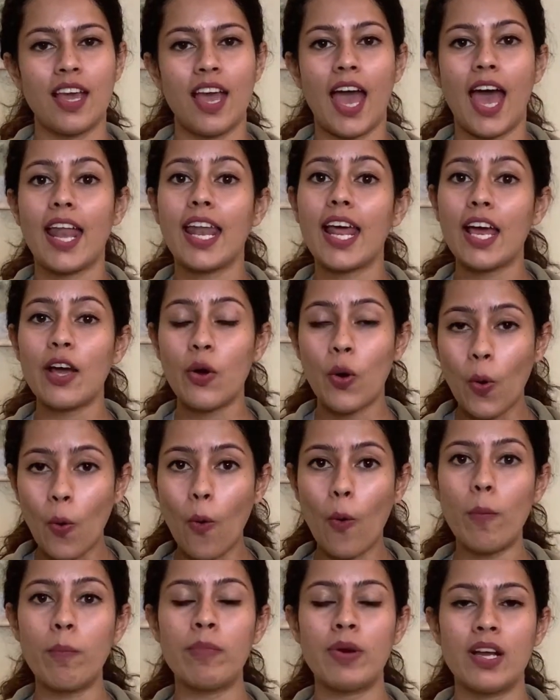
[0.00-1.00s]
And I
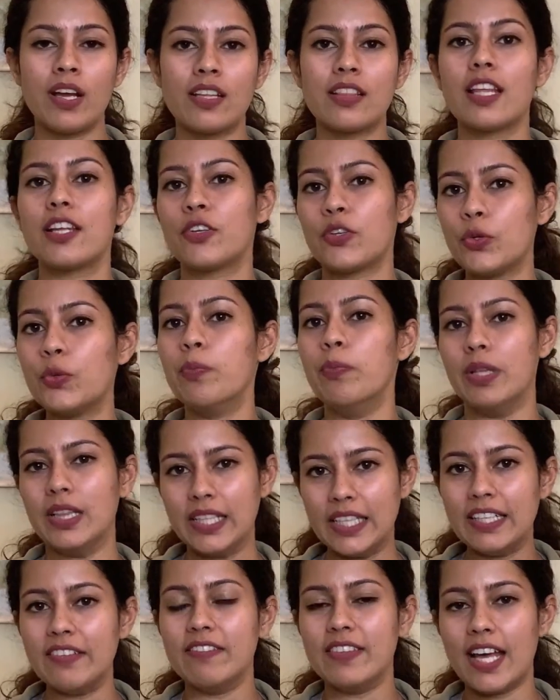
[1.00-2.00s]
hope that you
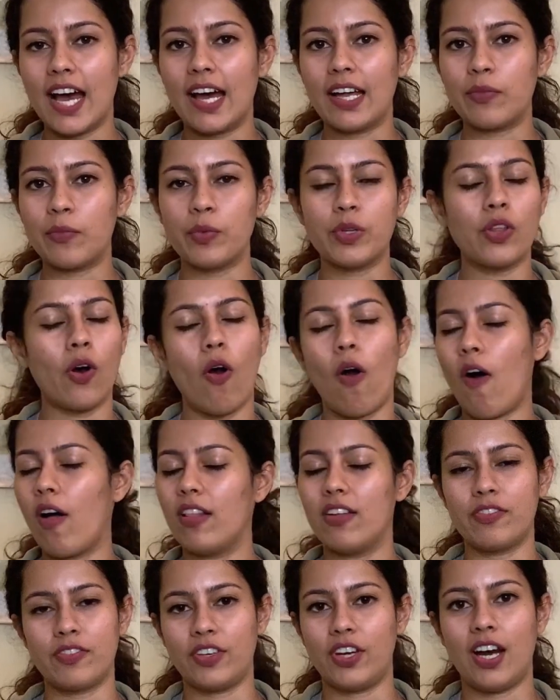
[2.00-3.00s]
believe that with all
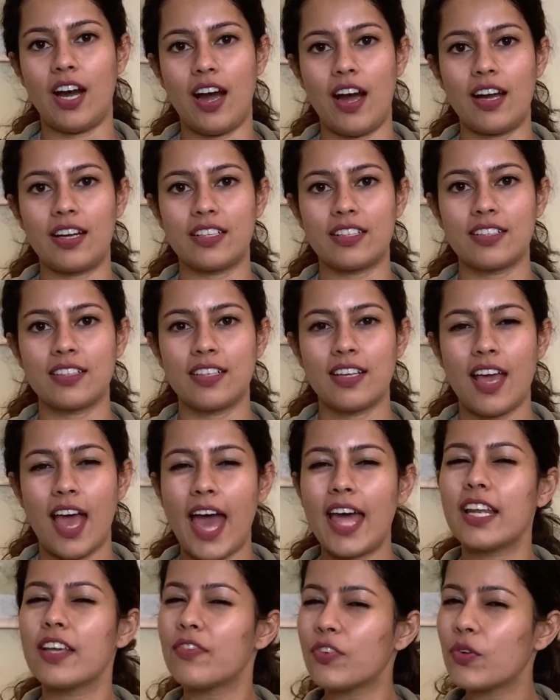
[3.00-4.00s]
of your heart.
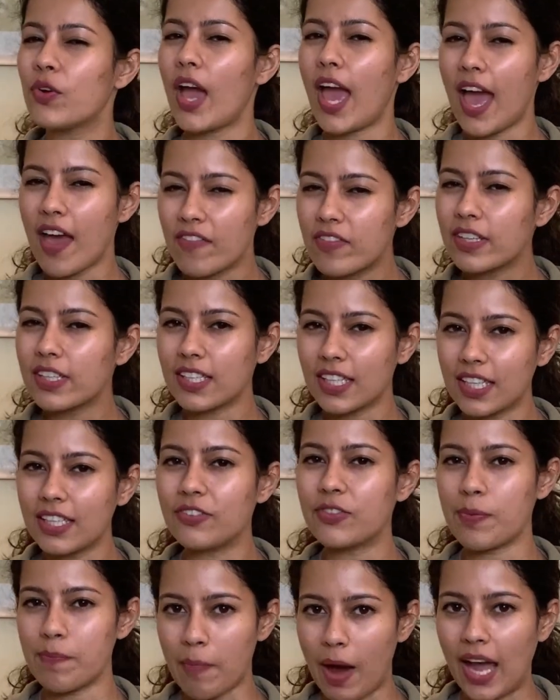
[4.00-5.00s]
And if you ever need
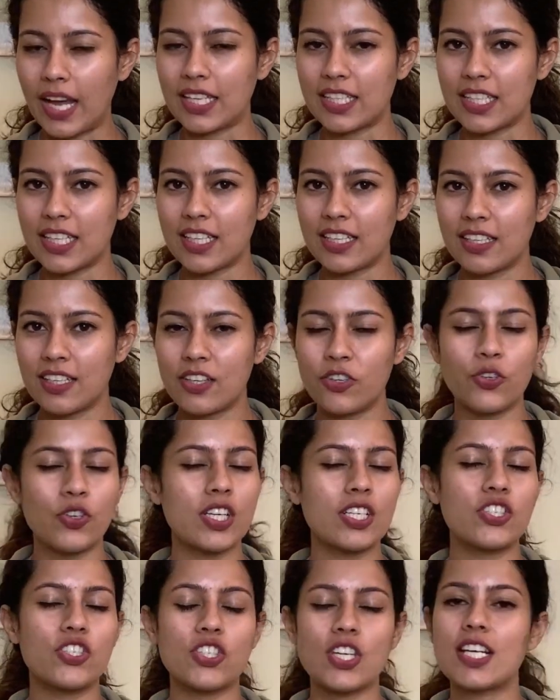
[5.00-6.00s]
reminding, you
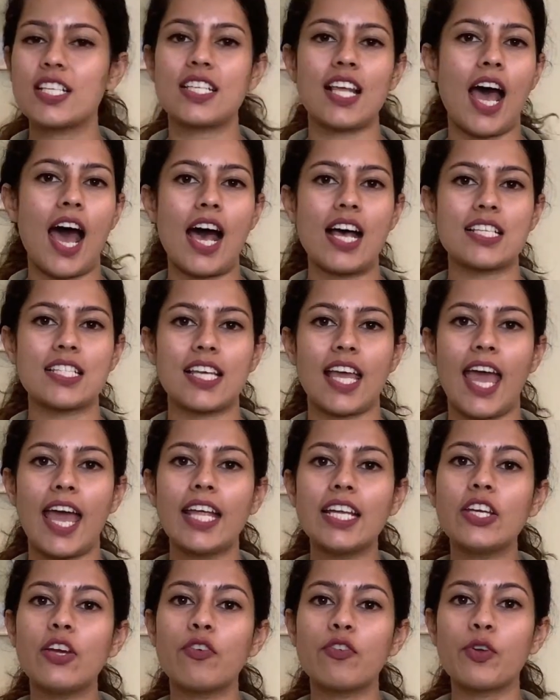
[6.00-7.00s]
can just ask
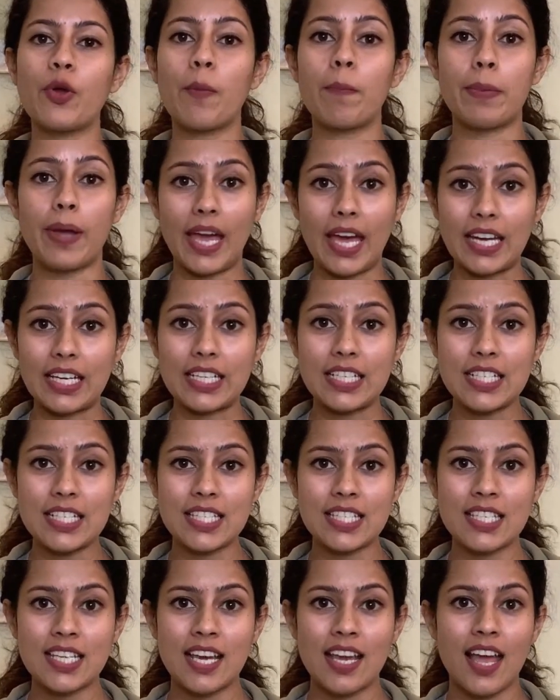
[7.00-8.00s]
any of your
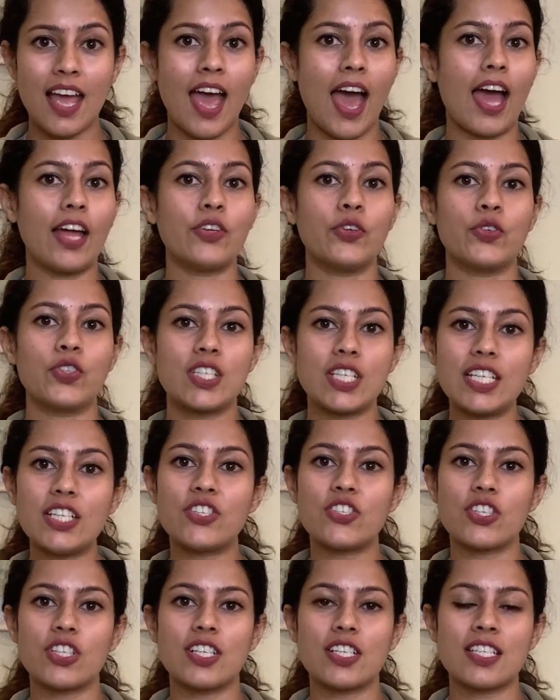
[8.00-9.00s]
parents and your
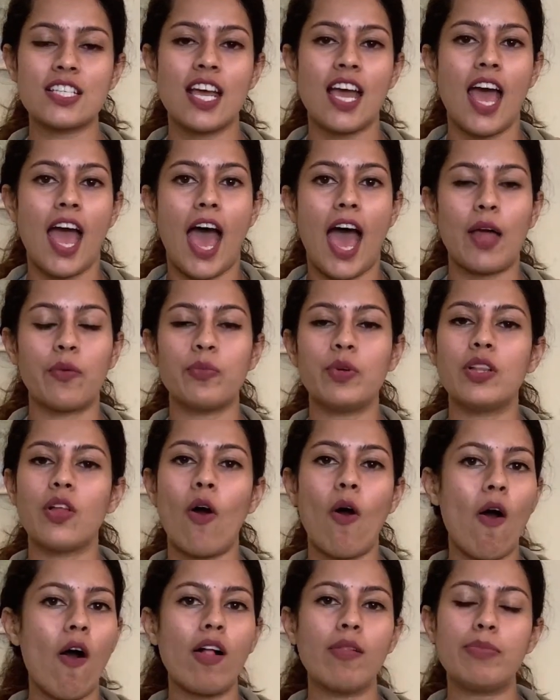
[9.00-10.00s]
teachers, and we'll
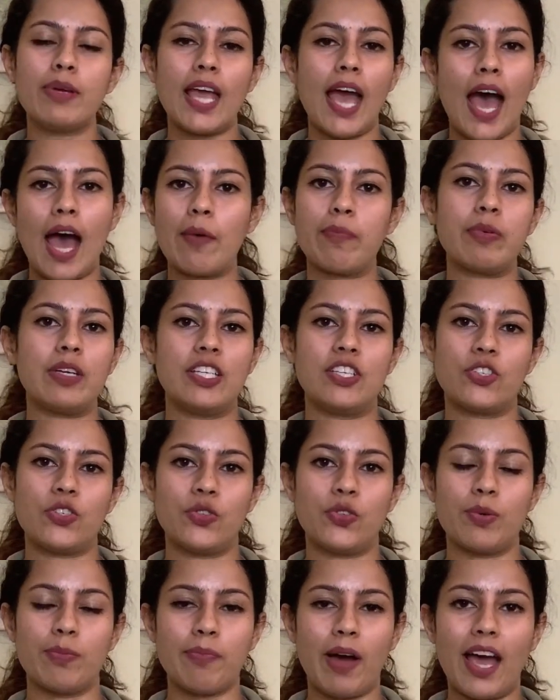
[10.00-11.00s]
all be happy to
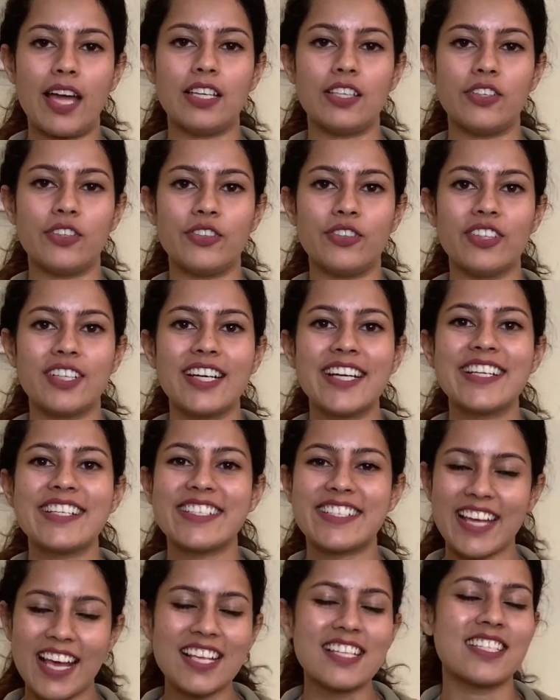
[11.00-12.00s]
remind you
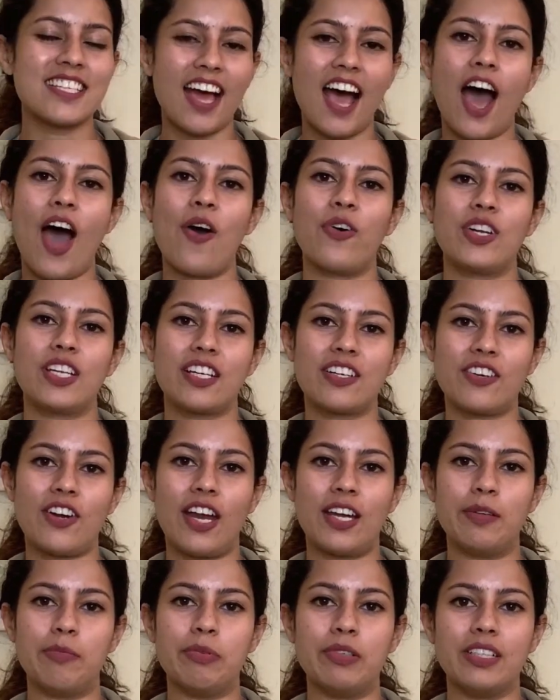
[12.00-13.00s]
just how
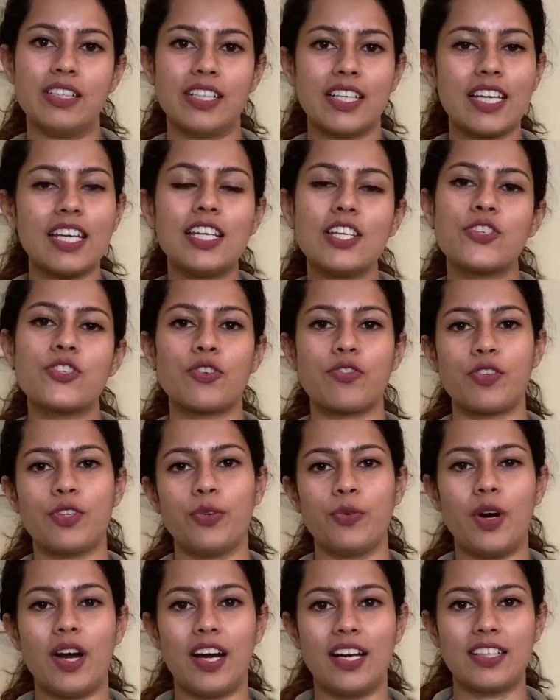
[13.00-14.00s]
incredible each of
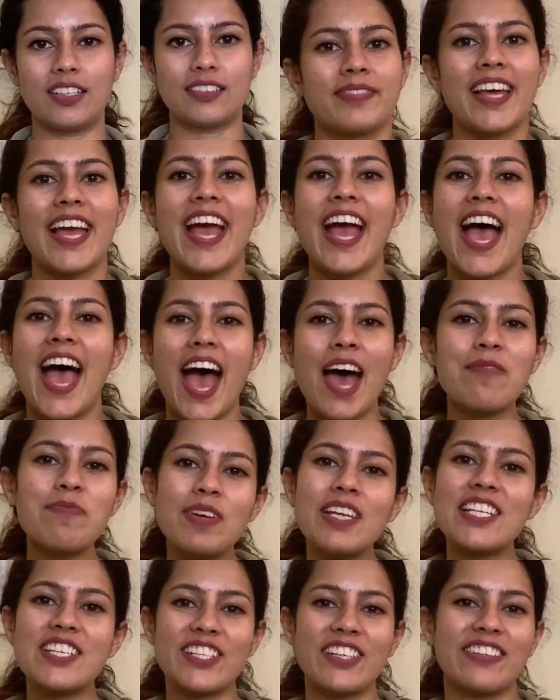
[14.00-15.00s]
you are. Happy
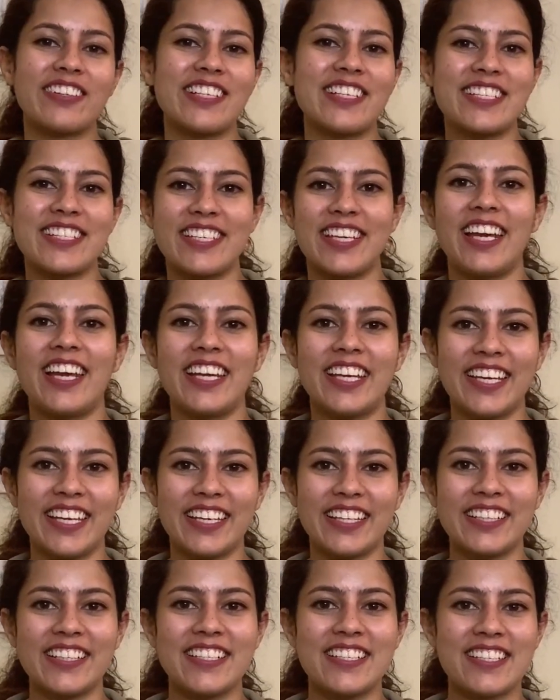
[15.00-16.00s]
Children's Day,
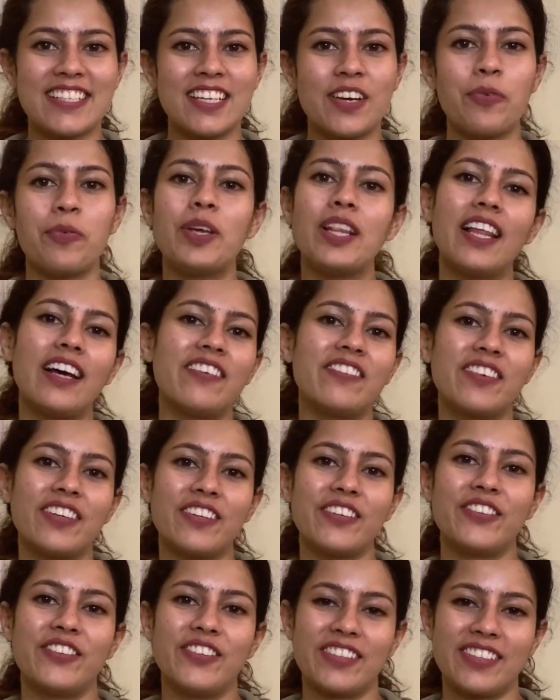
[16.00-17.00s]
kids. We love
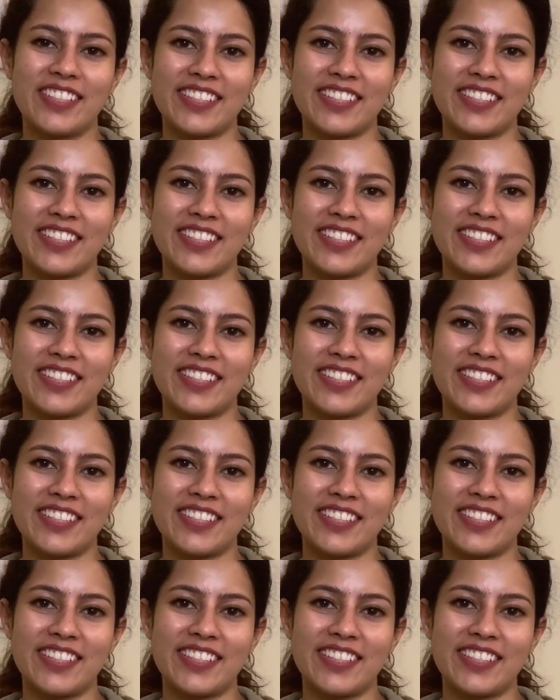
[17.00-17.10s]
you.